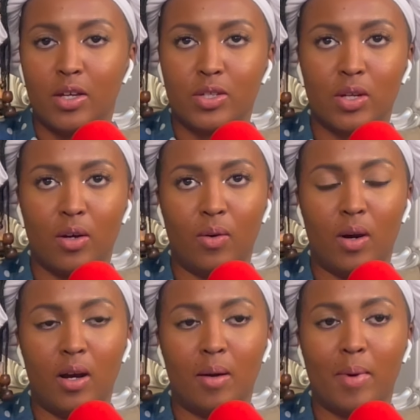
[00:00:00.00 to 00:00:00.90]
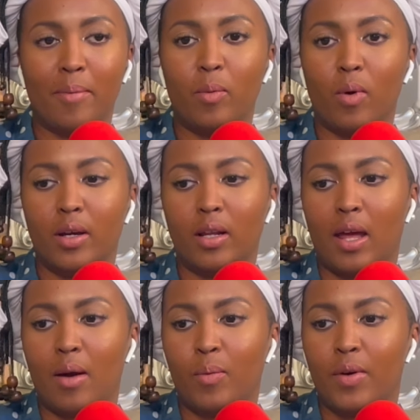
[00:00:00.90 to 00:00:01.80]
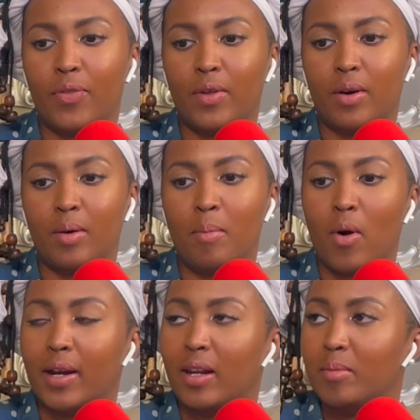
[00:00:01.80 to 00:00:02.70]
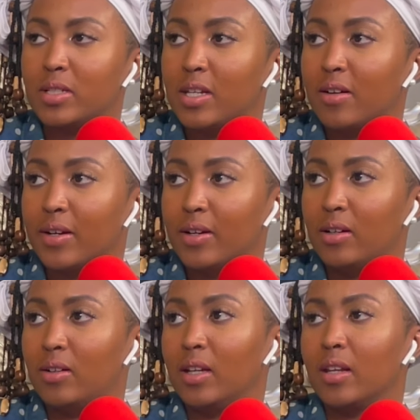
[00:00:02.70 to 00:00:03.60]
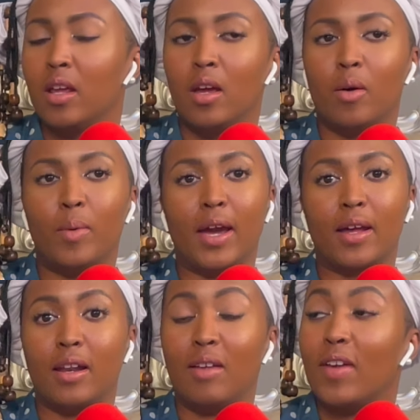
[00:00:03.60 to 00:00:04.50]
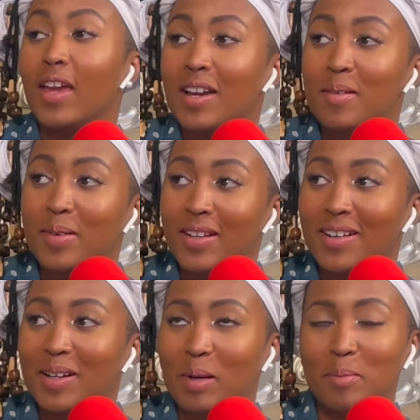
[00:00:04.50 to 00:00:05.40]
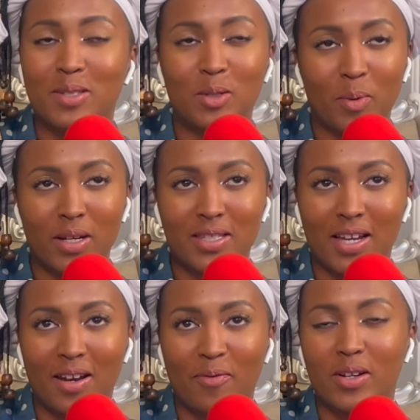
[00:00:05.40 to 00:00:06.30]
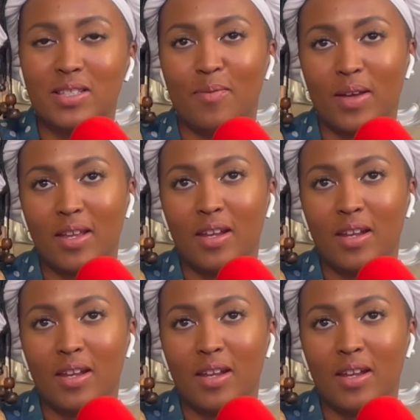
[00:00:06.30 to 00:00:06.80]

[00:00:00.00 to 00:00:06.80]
So I've been working a lot with marketing material, and we got an event coming up. I'm super excited. Our first event.